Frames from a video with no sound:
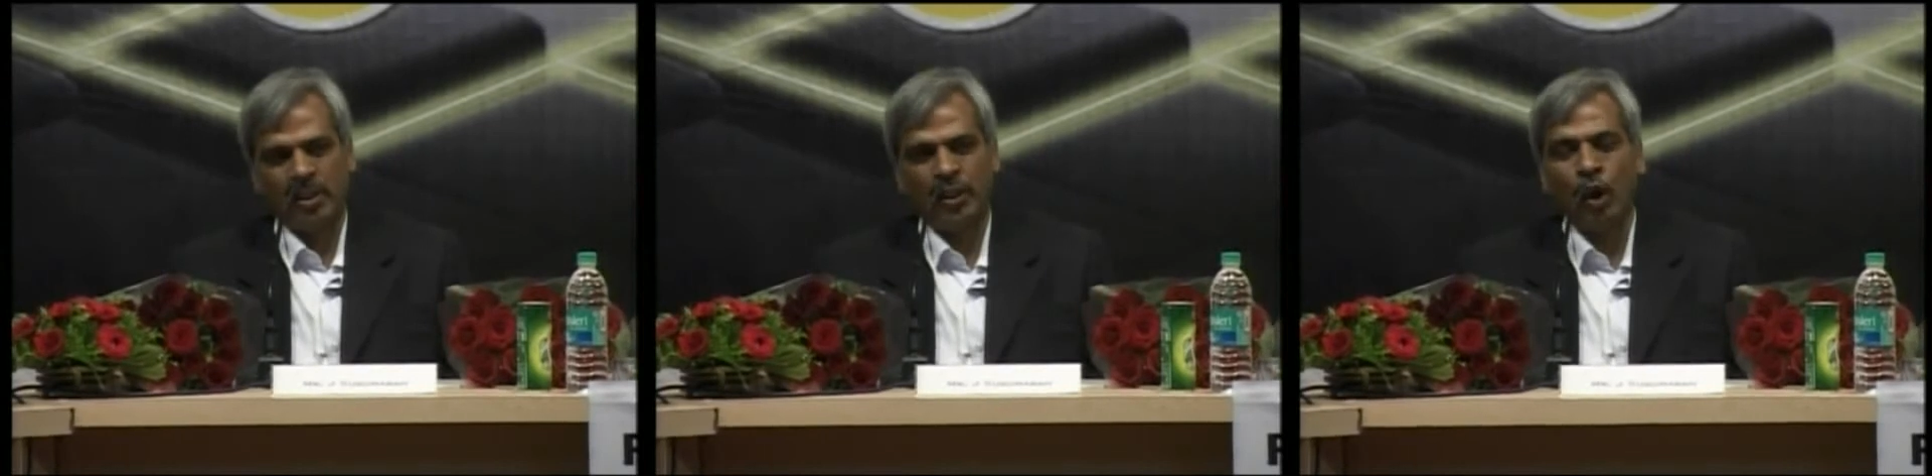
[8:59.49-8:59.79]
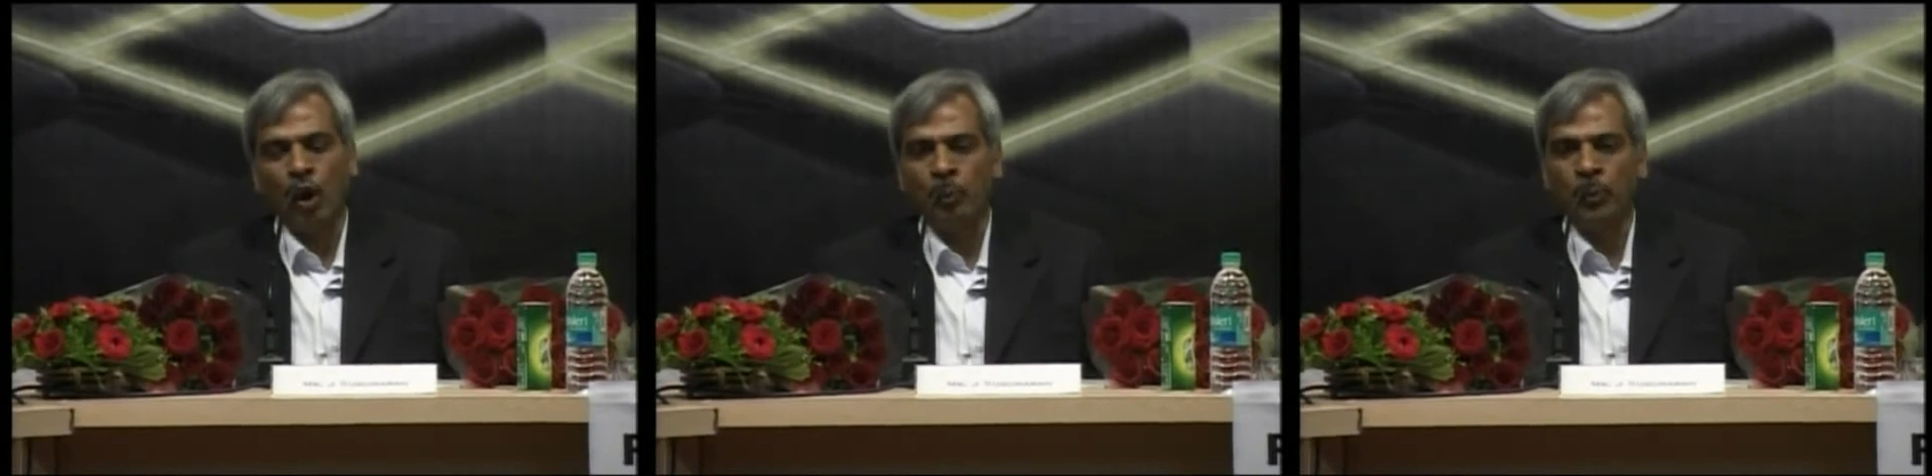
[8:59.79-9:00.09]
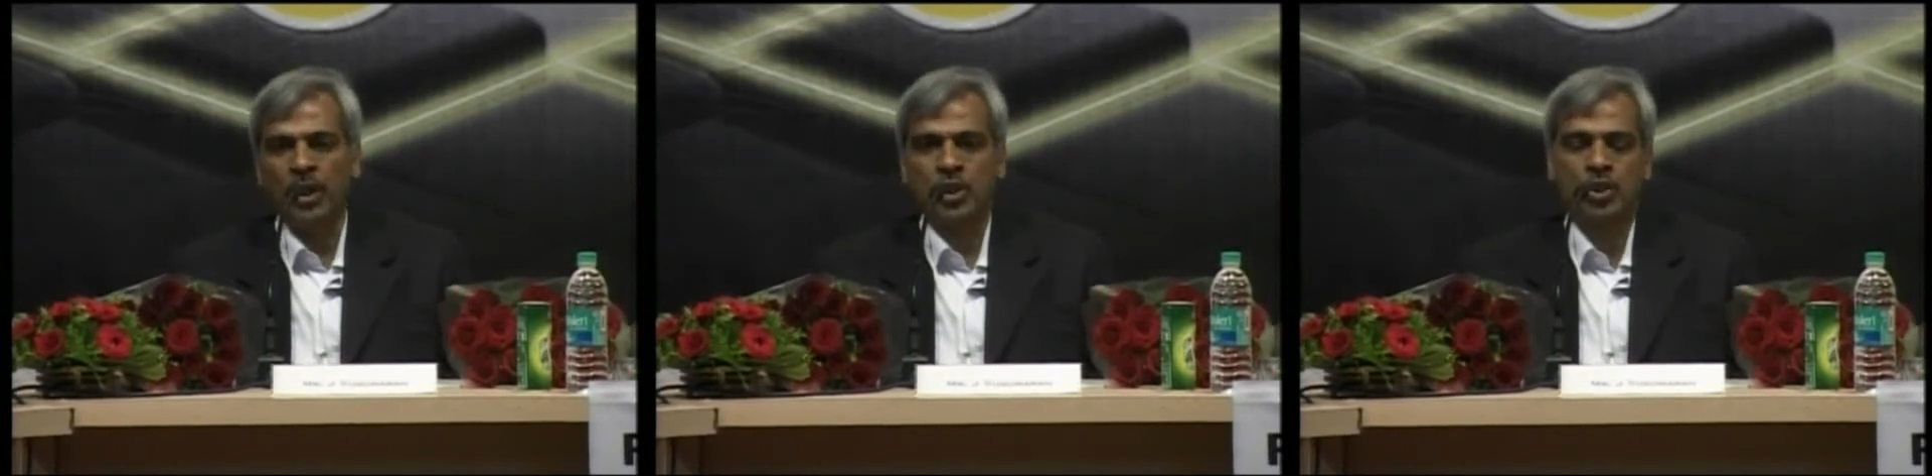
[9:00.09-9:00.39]
the
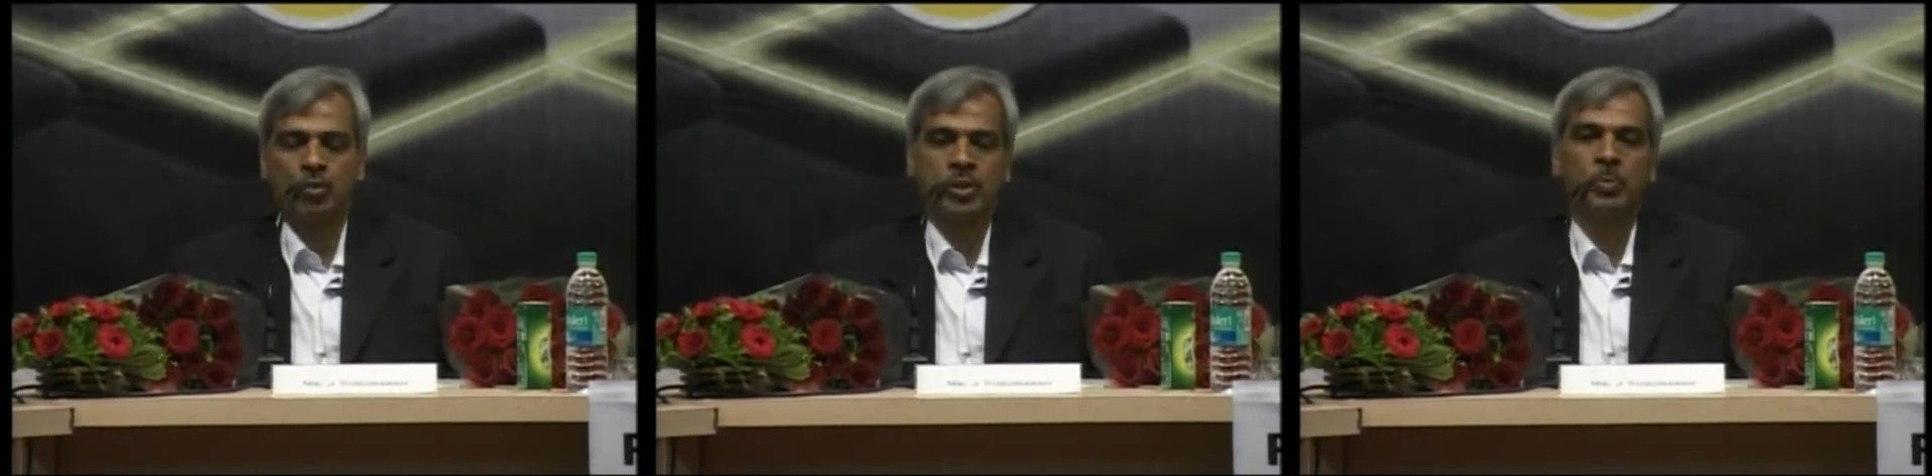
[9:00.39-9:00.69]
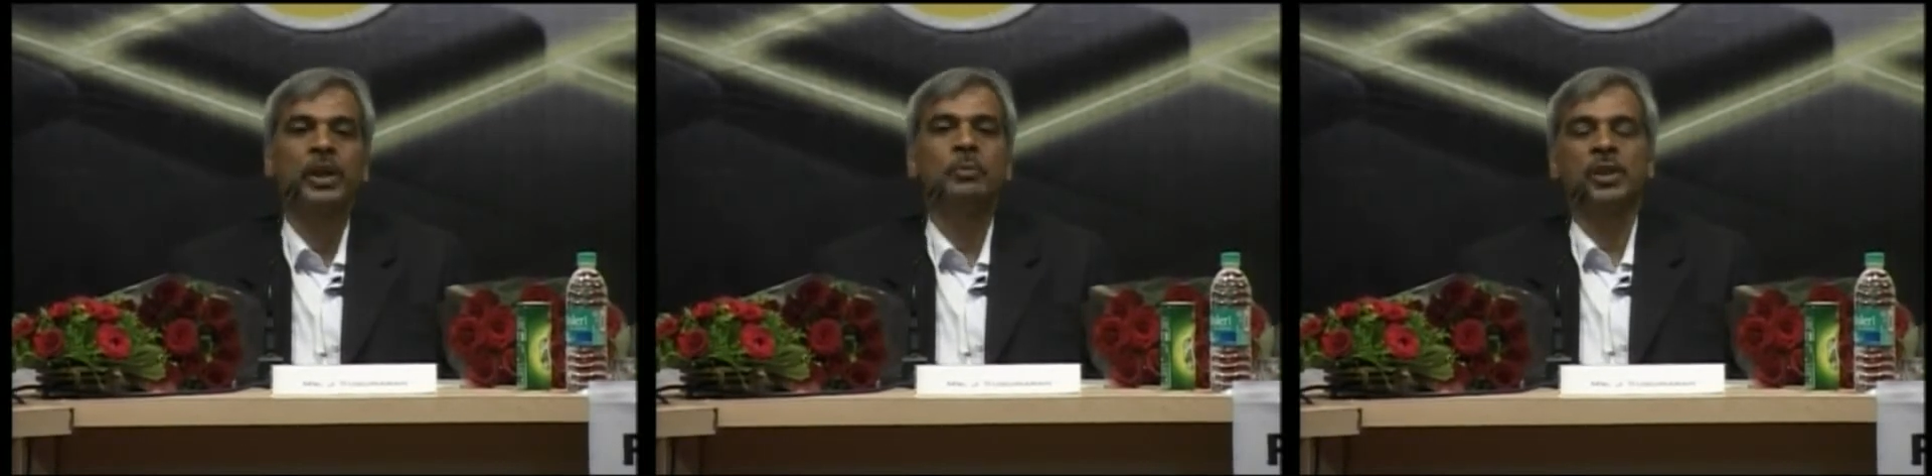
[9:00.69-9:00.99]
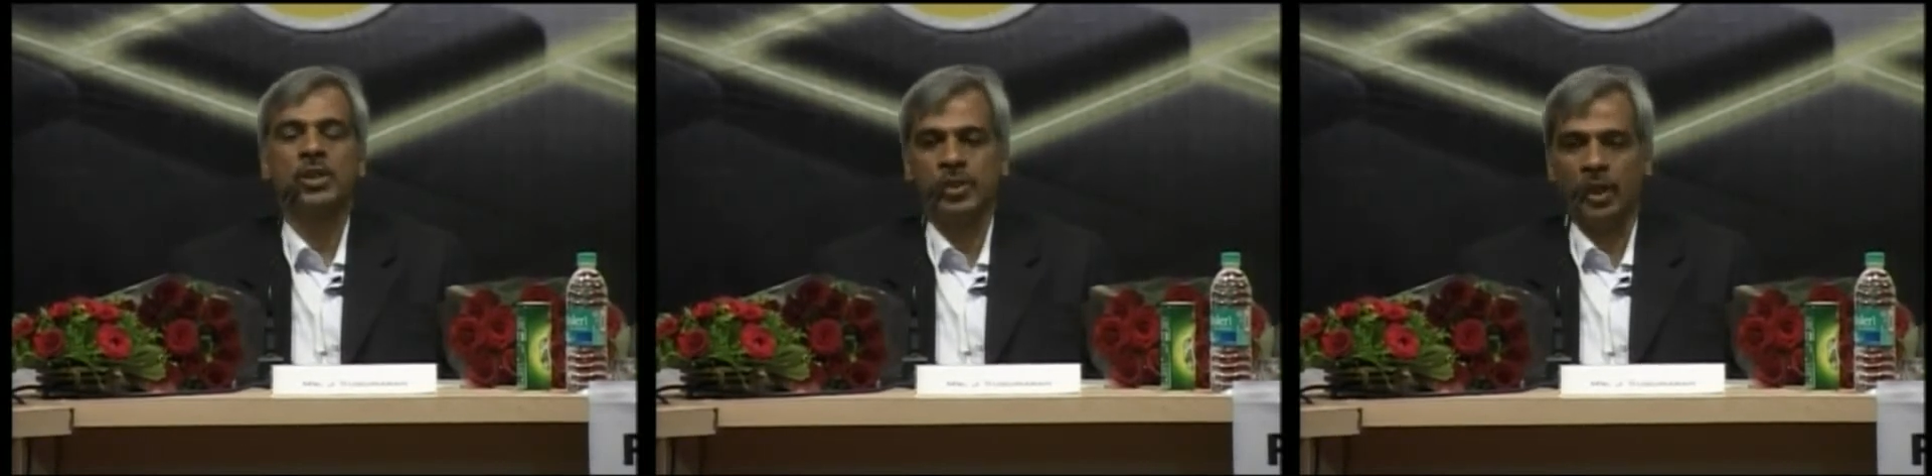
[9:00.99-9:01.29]
operations was
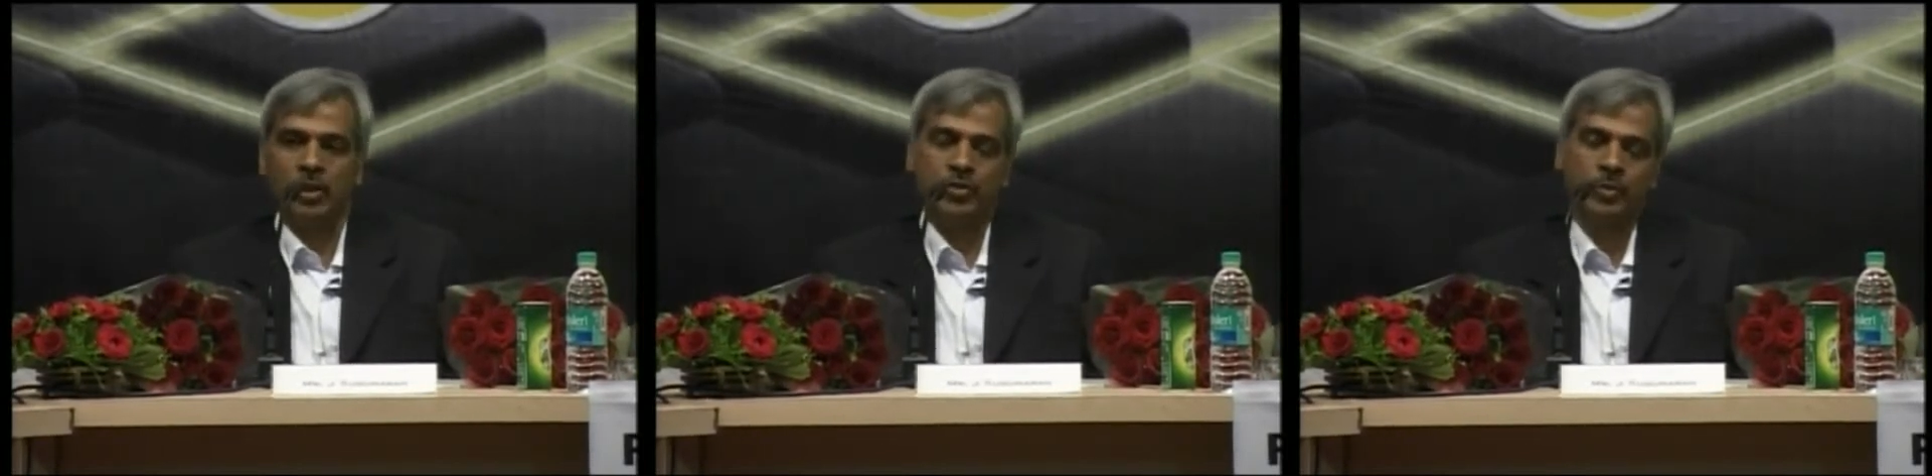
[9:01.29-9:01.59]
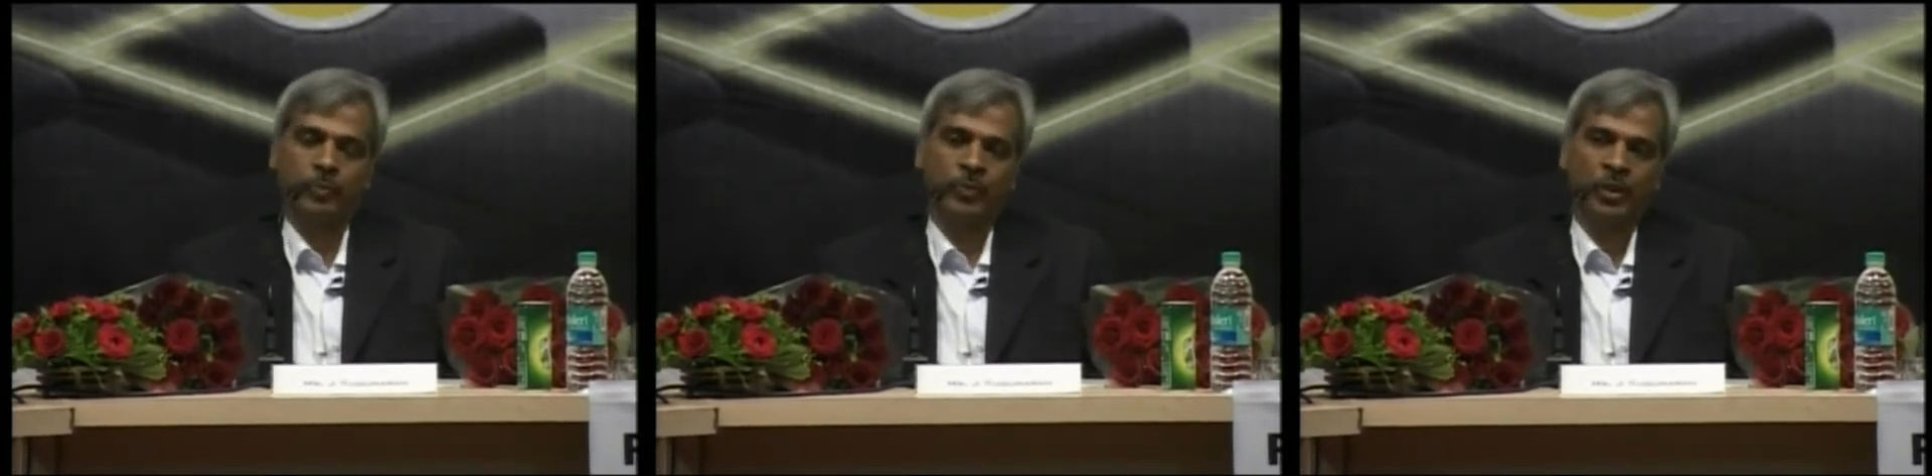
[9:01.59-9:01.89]
becoming a challenge.